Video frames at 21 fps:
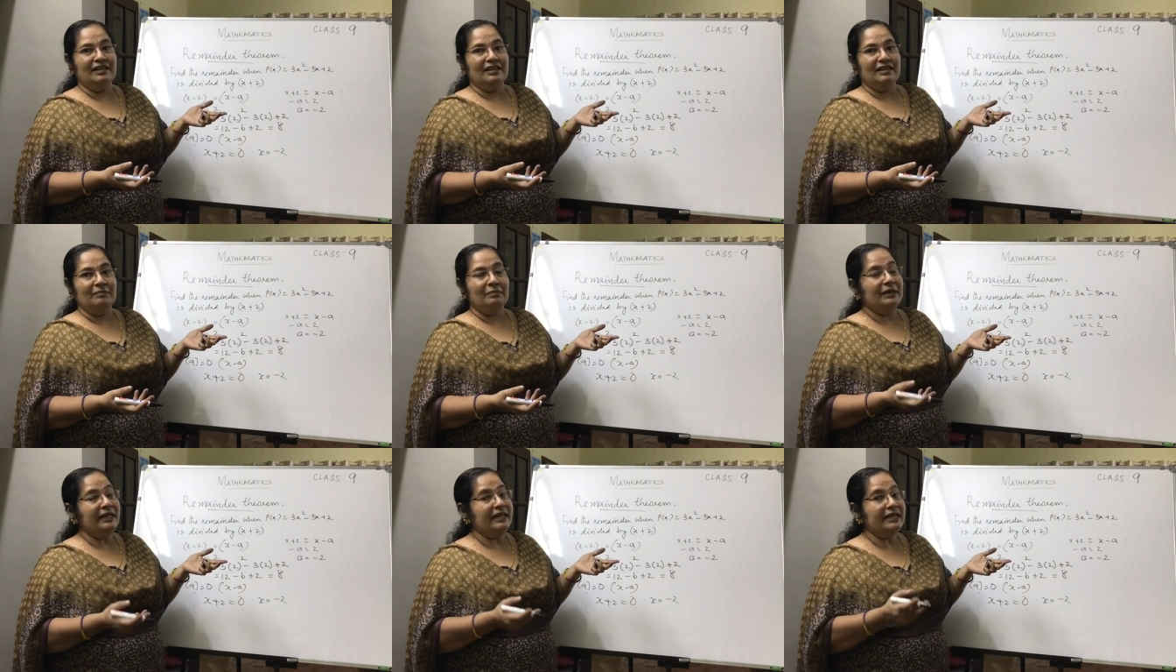
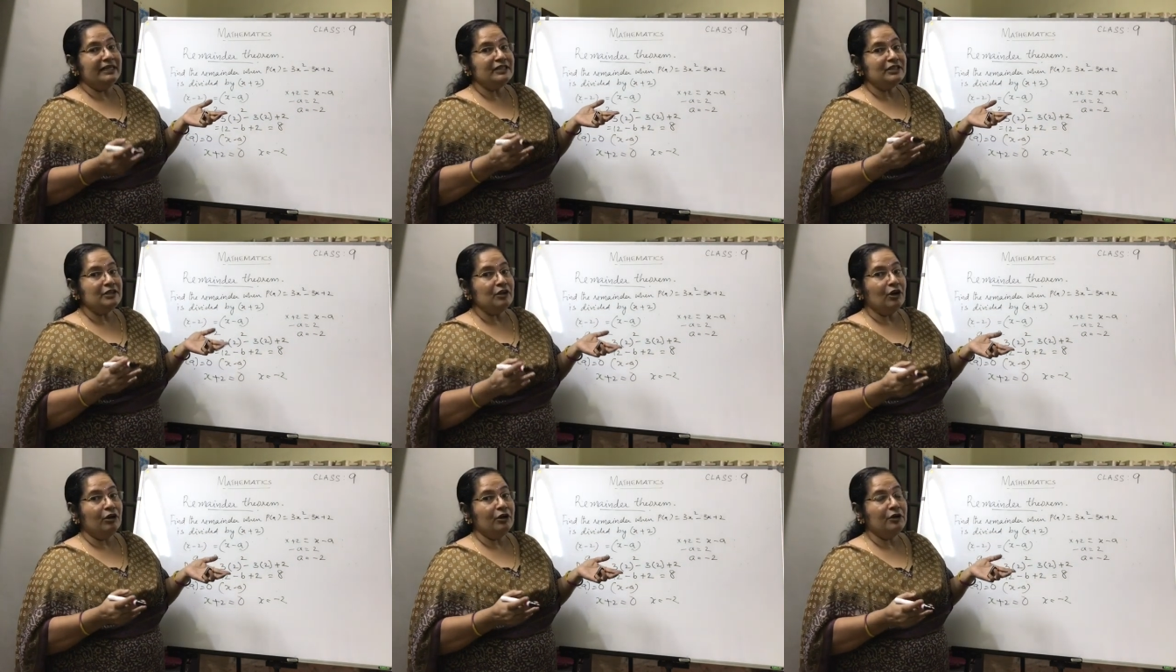But it is
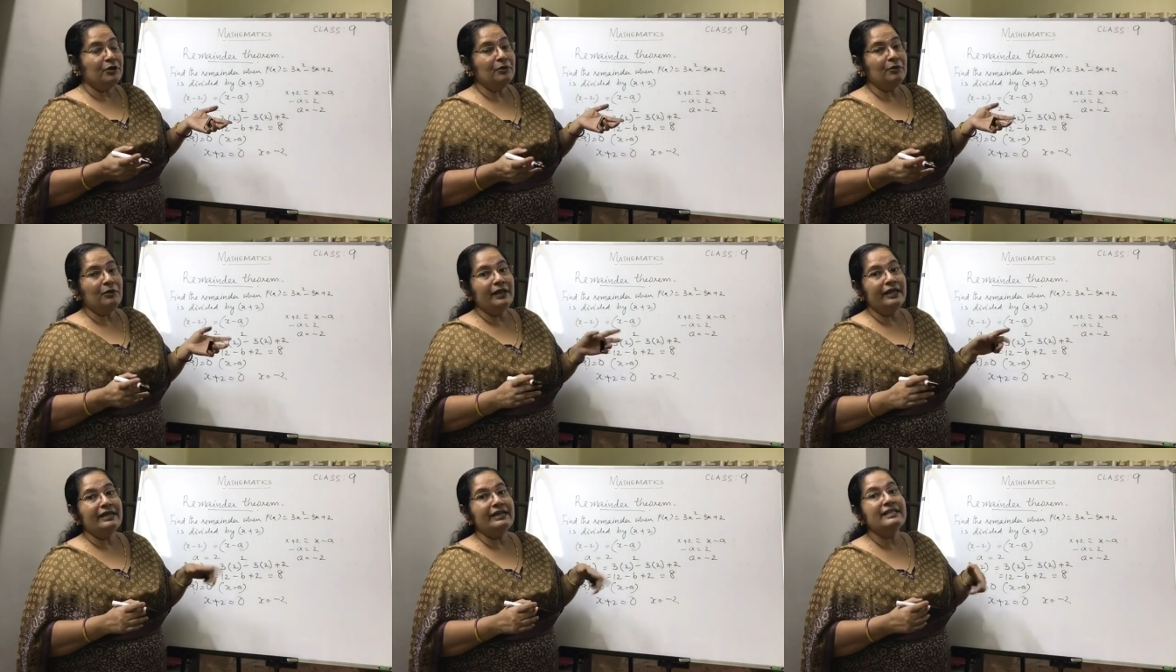not 2,
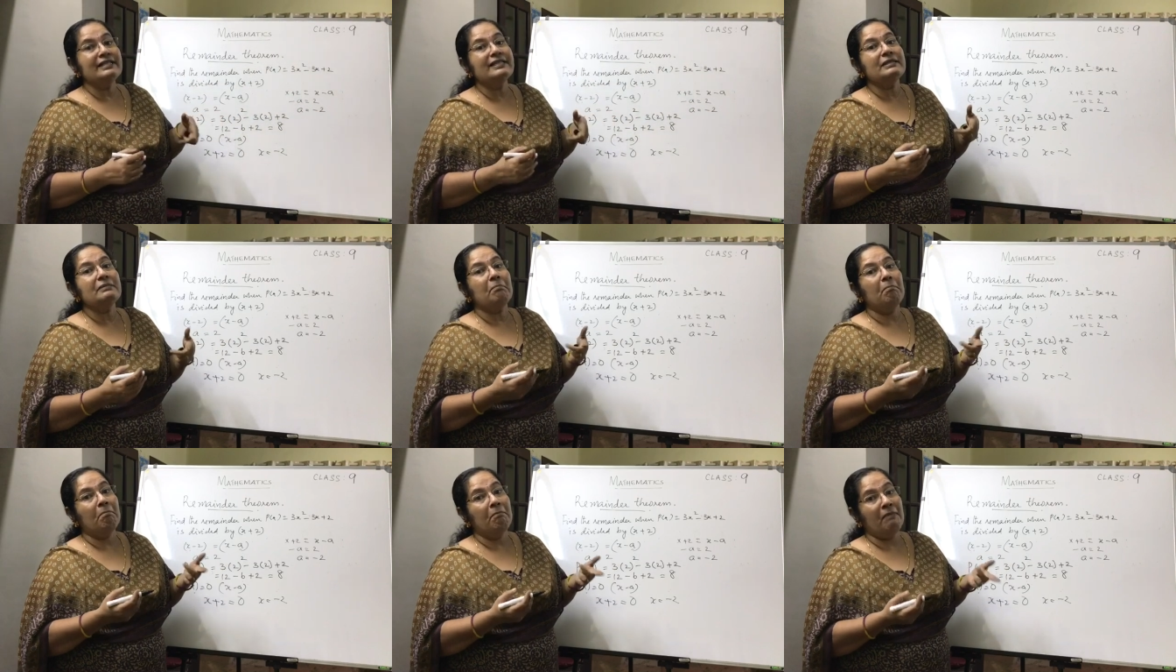it is
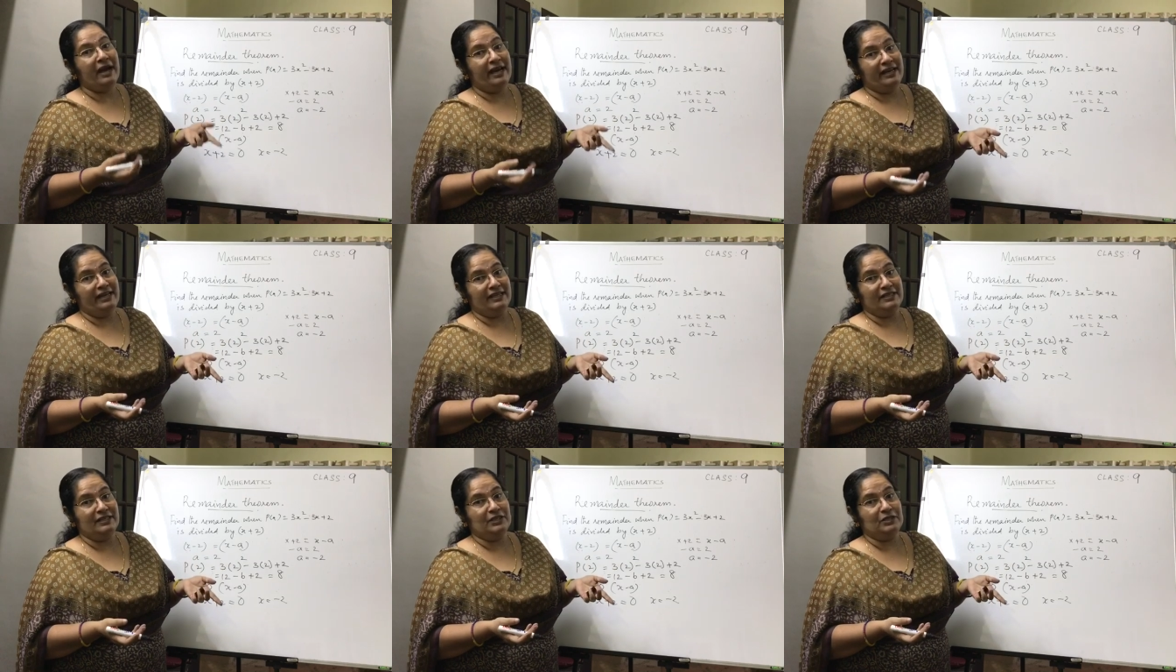
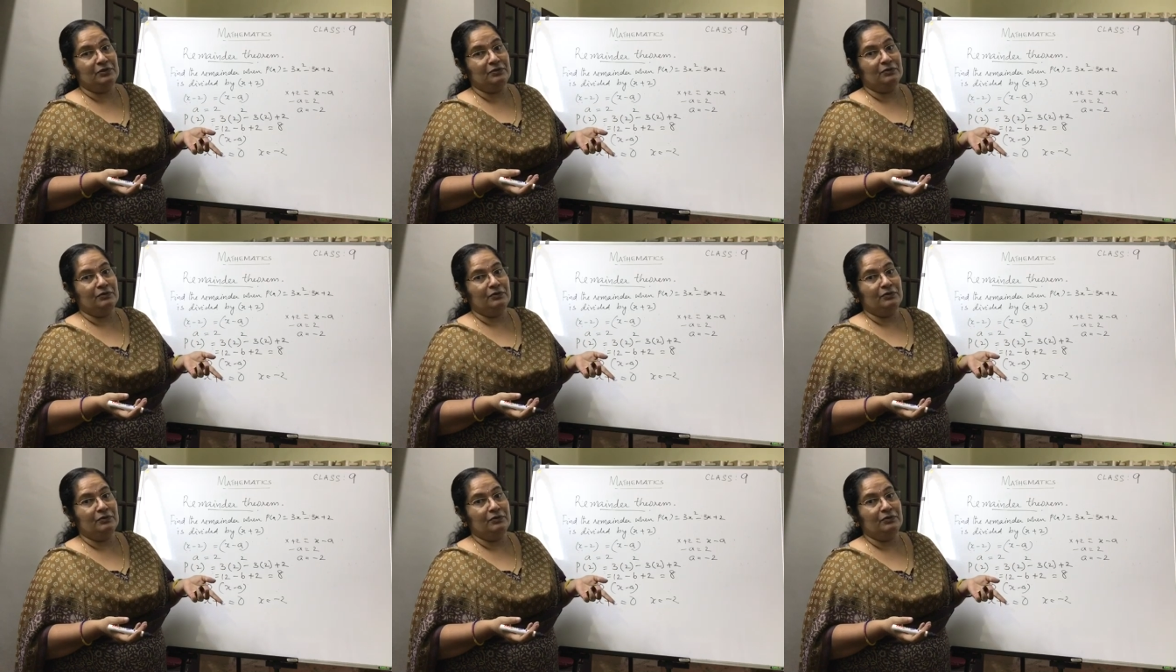minus 2.